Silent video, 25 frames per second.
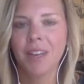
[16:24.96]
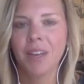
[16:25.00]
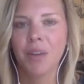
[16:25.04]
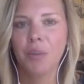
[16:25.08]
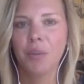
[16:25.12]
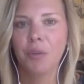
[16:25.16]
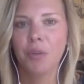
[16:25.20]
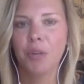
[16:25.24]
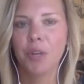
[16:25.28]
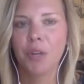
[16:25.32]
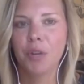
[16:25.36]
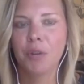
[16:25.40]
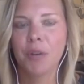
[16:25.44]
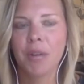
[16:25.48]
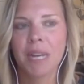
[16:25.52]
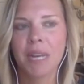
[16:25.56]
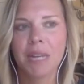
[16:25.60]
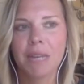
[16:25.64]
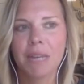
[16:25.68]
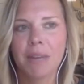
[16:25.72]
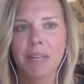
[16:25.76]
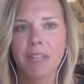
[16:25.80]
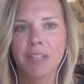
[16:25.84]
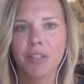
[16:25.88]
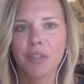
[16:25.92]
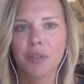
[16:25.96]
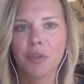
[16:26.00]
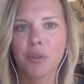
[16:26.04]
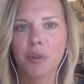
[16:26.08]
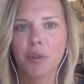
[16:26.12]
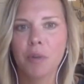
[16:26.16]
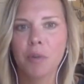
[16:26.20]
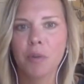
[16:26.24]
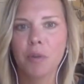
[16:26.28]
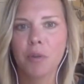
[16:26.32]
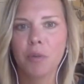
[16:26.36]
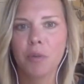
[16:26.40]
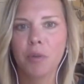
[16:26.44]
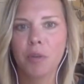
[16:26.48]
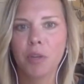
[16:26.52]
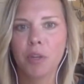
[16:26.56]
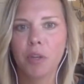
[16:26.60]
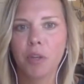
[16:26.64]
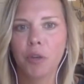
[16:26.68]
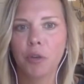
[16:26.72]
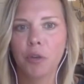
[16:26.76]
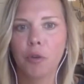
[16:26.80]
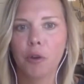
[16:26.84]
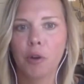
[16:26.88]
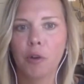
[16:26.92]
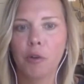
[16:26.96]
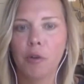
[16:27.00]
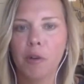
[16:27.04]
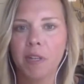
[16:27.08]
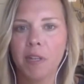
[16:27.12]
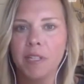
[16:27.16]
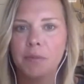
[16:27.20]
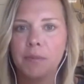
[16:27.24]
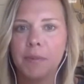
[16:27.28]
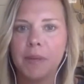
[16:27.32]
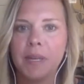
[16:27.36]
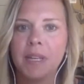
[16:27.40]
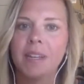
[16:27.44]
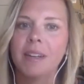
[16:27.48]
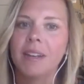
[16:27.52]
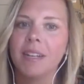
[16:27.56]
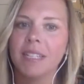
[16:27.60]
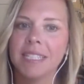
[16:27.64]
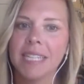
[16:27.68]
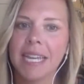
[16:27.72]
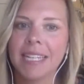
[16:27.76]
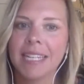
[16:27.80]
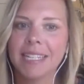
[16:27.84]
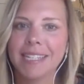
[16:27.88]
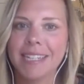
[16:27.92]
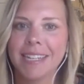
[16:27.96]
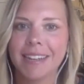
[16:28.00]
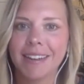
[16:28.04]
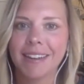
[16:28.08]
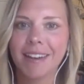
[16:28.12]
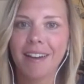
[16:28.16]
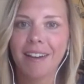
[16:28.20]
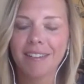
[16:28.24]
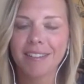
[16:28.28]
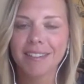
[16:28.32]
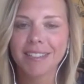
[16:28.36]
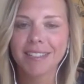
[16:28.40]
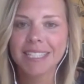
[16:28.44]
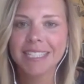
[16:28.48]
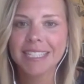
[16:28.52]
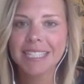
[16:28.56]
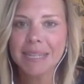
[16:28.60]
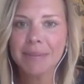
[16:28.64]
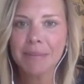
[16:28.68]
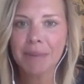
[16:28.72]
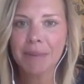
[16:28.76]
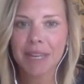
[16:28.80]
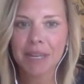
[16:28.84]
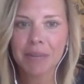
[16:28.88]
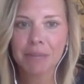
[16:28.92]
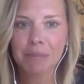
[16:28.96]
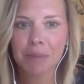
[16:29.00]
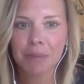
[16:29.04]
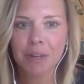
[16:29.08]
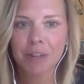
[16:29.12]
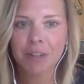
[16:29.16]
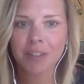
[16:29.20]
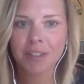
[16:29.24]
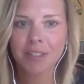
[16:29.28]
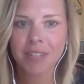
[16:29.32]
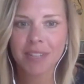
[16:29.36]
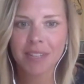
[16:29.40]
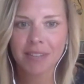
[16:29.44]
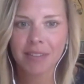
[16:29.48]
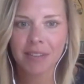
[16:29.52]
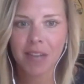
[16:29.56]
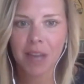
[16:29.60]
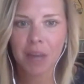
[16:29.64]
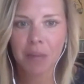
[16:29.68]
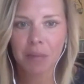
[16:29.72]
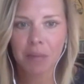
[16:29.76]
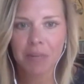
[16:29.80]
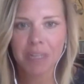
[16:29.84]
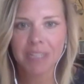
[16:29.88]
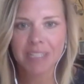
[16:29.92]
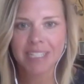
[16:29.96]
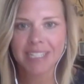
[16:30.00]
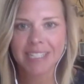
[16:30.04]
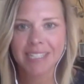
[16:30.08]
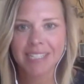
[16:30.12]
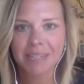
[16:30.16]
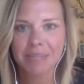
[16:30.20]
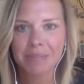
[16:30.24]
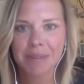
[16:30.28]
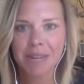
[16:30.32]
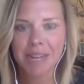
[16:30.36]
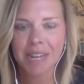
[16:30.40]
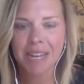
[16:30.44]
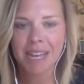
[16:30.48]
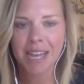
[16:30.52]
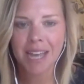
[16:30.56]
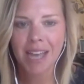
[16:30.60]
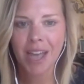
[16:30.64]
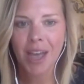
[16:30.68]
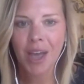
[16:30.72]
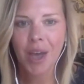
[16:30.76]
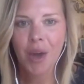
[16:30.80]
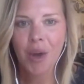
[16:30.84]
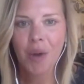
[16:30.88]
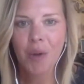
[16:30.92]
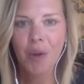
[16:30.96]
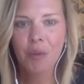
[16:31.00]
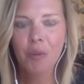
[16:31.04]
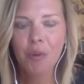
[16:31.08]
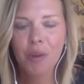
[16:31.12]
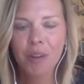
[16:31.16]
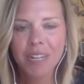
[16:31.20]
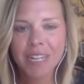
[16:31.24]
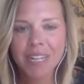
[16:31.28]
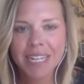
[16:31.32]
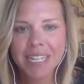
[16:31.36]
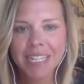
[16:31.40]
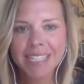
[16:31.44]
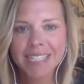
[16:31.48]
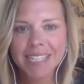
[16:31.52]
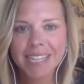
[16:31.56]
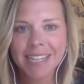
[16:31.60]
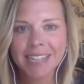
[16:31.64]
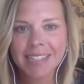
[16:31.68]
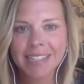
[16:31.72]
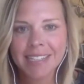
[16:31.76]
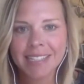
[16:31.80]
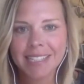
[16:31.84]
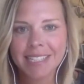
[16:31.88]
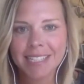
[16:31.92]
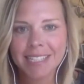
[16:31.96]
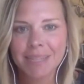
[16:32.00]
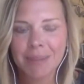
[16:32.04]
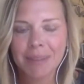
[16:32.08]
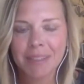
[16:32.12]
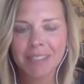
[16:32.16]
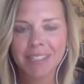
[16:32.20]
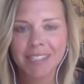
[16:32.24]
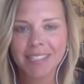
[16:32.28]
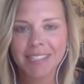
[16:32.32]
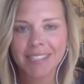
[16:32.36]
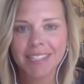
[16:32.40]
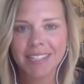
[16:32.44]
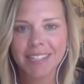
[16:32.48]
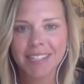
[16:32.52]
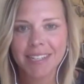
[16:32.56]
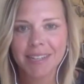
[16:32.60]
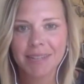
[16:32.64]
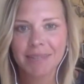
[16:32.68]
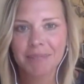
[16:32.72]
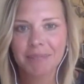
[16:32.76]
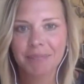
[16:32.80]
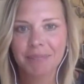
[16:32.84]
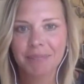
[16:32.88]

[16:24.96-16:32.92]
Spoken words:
Well, you know, getting back to normal, you're going to be attending SEMA in person, the company's exhibiting. What can attendees expect to see?